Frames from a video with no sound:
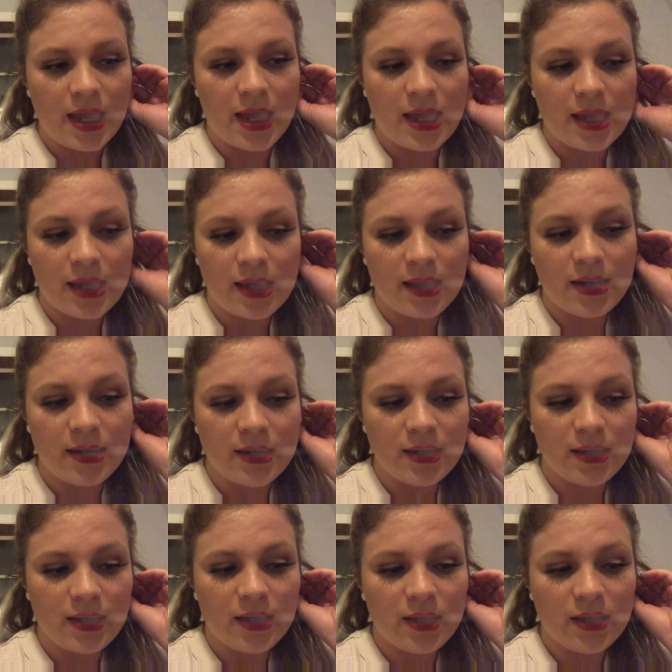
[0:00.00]
and
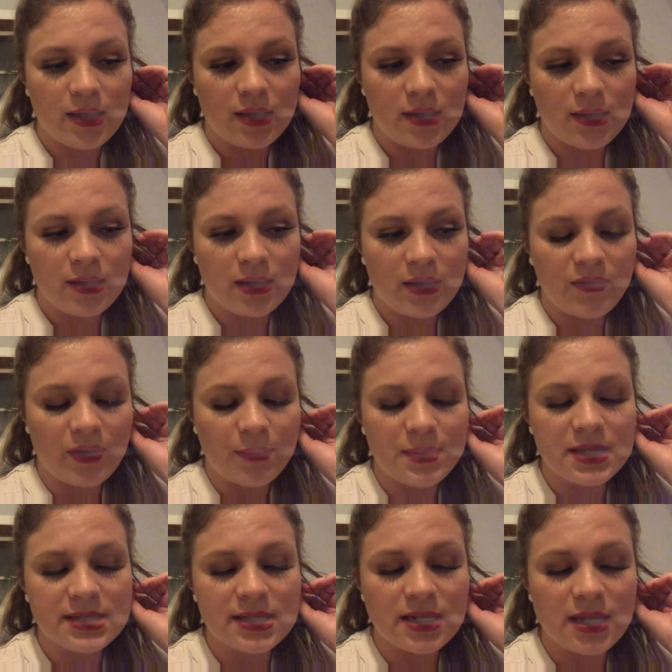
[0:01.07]
if I
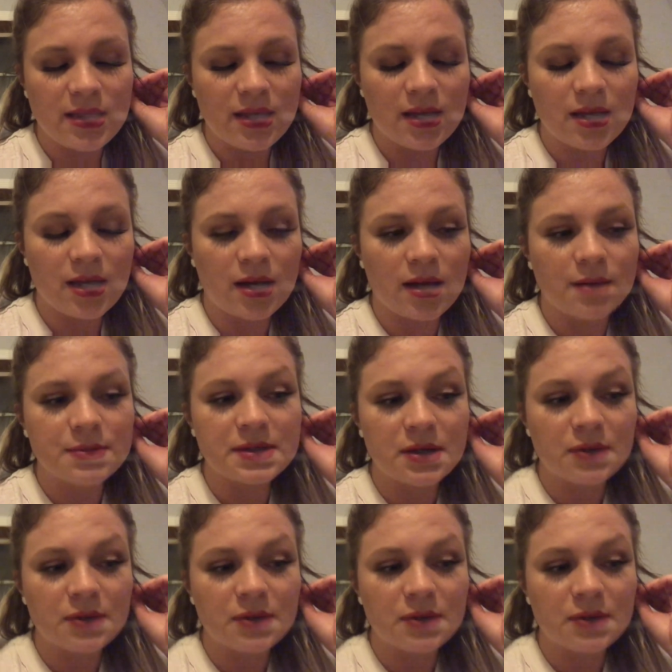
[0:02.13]
miss anything, I'm